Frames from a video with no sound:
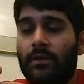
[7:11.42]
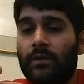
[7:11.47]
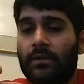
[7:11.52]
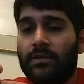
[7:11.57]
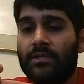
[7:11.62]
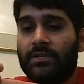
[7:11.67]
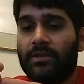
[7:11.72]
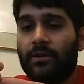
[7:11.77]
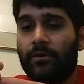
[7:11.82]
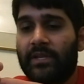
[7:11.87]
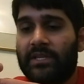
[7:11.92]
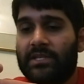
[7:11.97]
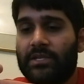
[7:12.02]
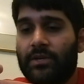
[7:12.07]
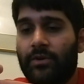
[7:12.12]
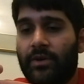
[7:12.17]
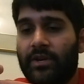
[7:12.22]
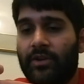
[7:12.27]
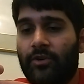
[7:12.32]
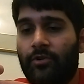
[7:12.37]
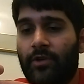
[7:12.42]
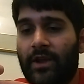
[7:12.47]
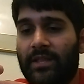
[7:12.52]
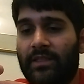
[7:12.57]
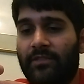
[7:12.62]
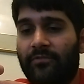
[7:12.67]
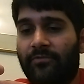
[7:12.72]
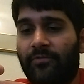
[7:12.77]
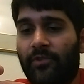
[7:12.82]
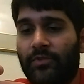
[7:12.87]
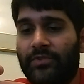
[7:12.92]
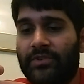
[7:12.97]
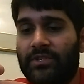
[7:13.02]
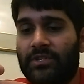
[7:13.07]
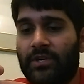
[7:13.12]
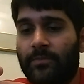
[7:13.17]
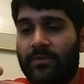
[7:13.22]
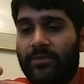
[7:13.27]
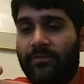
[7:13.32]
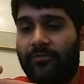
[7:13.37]
So let's go ahead and crank the voltage
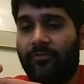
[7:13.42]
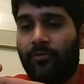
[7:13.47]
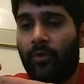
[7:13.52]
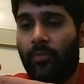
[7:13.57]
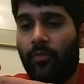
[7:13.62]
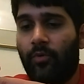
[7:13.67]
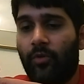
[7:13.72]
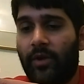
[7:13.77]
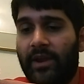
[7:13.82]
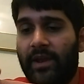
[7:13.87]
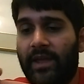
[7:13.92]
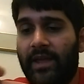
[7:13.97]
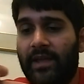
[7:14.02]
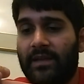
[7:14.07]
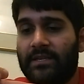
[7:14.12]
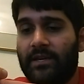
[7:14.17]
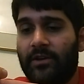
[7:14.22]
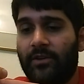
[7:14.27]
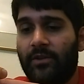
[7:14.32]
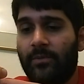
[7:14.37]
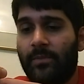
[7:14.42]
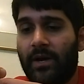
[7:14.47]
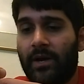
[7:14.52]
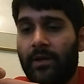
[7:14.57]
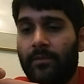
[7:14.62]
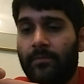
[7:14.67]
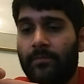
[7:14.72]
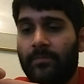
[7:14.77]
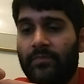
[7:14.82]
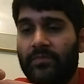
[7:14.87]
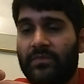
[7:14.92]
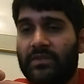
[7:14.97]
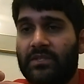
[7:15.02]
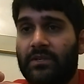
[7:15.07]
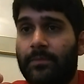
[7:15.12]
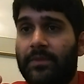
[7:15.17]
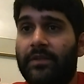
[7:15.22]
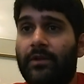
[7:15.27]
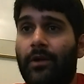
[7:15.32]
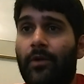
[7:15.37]
up to 4.8 and tell you about
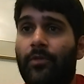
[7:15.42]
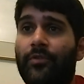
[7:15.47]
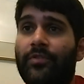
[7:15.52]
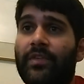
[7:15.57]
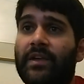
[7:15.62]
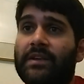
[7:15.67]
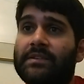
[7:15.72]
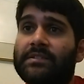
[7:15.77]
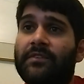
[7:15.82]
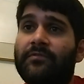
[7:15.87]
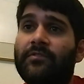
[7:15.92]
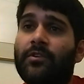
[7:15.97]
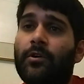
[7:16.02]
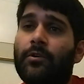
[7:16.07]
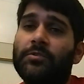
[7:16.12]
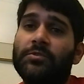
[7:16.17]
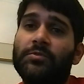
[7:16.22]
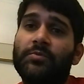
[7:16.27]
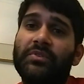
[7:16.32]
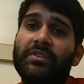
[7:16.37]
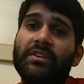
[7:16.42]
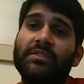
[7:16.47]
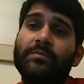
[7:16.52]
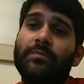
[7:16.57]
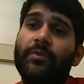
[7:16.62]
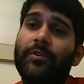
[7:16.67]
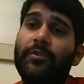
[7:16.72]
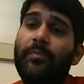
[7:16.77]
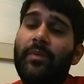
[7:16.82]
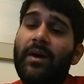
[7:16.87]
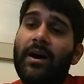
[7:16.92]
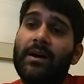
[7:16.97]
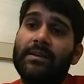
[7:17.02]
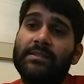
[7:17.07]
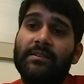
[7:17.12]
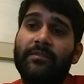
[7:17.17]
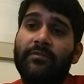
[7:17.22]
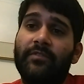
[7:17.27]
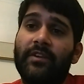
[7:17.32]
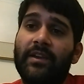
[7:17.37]
some of the other things I've noticed with this, both
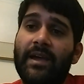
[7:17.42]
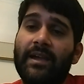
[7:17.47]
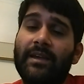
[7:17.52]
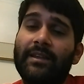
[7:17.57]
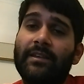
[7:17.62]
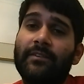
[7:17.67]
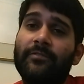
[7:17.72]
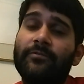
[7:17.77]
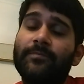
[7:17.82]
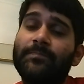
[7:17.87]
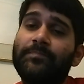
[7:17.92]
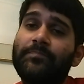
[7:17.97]
positive and negative.